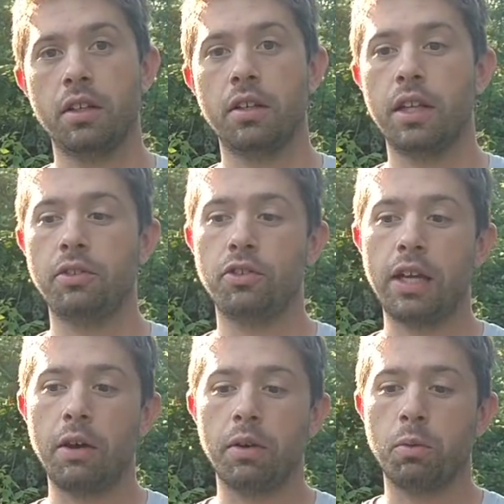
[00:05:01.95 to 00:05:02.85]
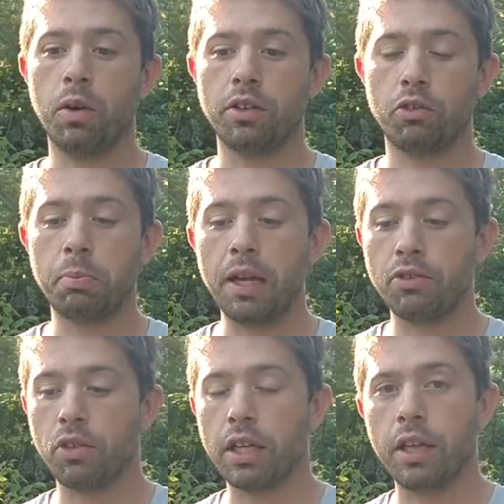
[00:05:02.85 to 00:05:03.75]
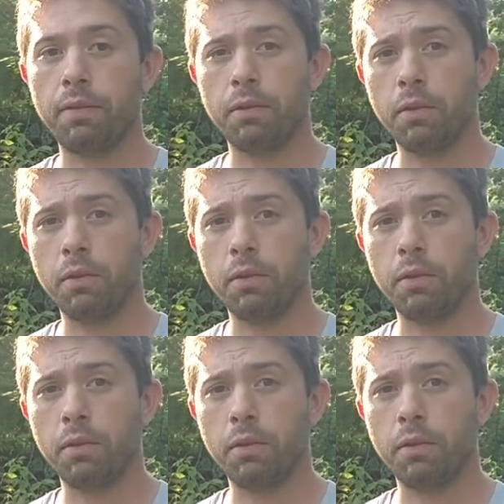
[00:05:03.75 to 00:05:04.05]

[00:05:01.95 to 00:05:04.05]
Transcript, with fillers: And that's just how it works, especially if,